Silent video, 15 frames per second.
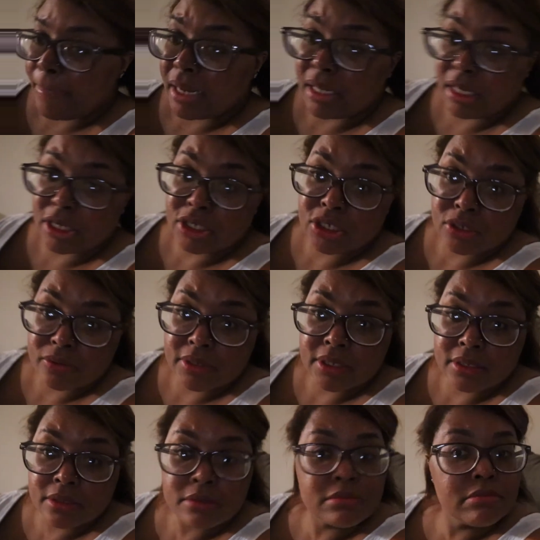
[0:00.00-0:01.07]

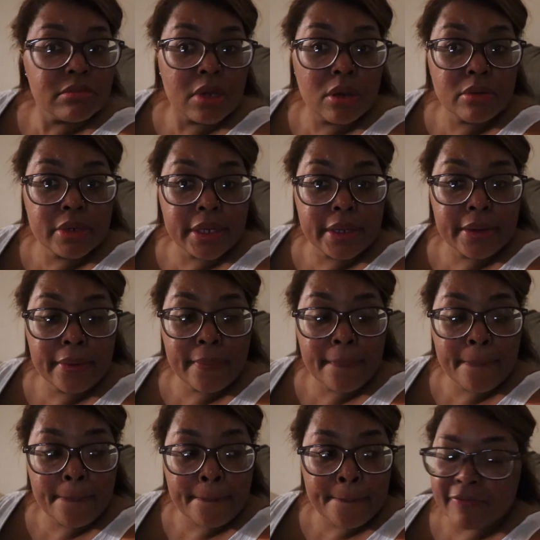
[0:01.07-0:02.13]
luxurious hotel,
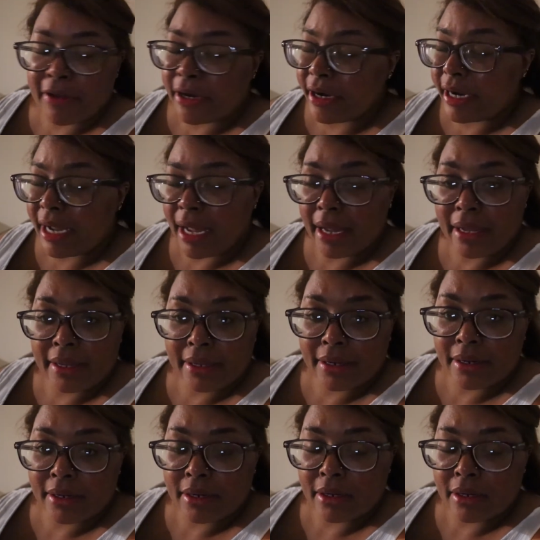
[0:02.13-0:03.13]
very high end